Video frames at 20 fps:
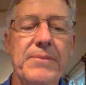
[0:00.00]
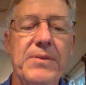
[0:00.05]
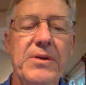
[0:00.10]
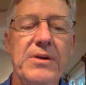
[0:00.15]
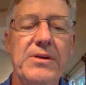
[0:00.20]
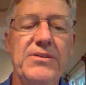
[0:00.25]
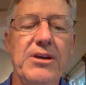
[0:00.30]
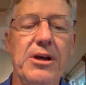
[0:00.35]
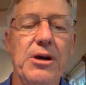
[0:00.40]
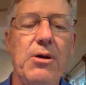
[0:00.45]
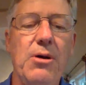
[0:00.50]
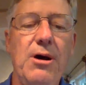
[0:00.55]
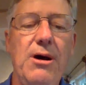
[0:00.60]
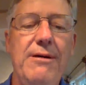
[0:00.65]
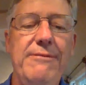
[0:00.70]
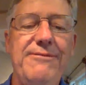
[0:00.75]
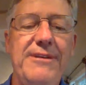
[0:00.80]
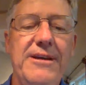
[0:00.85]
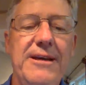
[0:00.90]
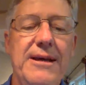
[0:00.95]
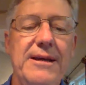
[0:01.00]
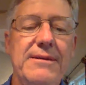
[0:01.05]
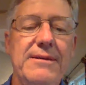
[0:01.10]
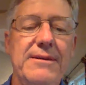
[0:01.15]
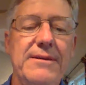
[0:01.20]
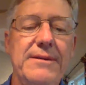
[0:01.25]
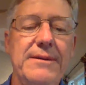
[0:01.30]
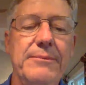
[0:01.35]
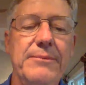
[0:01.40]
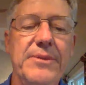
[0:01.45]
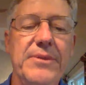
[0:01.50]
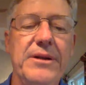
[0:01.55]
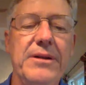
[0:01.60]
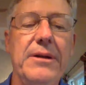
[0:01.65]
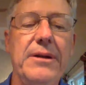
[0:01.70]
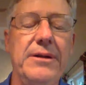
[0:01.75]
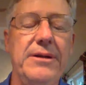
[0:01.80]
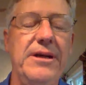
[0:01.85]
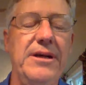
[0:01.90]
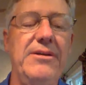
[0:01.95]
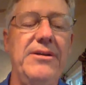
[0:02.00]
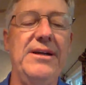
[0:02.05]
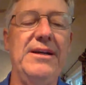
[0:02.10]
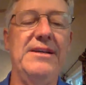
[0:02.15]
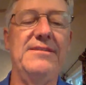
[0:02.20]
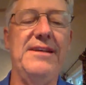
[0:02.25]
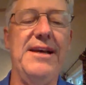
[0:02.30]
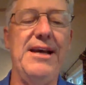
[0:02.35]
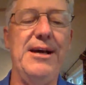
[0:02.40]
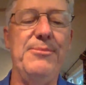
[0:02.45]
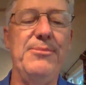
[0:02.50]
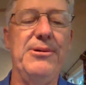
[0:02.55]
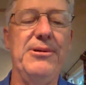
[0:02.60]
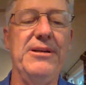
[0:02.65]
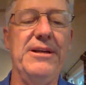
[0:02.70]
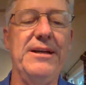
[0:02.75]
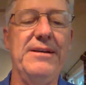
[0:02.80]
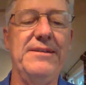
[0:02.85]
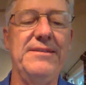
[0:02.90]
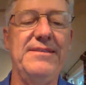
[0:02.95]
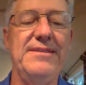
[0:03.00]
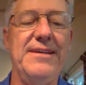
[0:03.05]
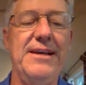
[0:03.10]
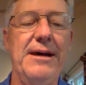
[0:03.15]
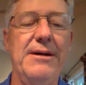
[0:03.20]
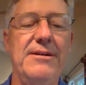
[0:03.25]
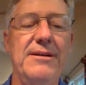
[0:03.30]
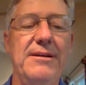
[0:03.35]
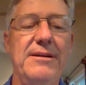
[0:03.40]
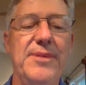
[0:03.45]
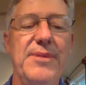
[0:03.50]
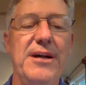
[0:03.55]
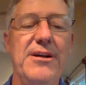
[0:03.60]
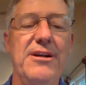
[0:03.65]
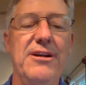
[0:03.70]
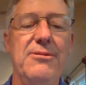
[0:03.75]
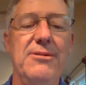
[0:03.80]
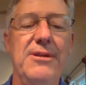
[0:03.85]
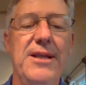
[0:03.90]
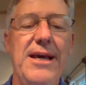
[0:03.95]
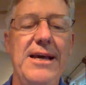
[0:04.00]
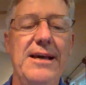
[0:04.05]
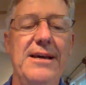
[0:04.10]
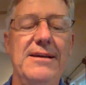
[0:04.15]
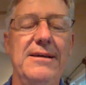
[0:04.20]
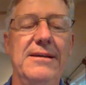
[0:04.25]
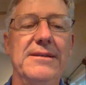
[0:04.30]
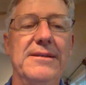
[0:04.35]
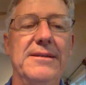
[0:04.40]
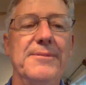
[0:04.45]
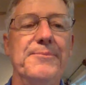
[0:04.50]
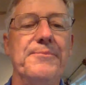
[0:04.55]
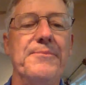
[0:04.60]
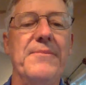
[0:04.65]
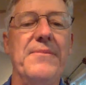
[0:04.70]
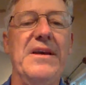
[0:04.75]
So often, and another example is out in Mono Lake in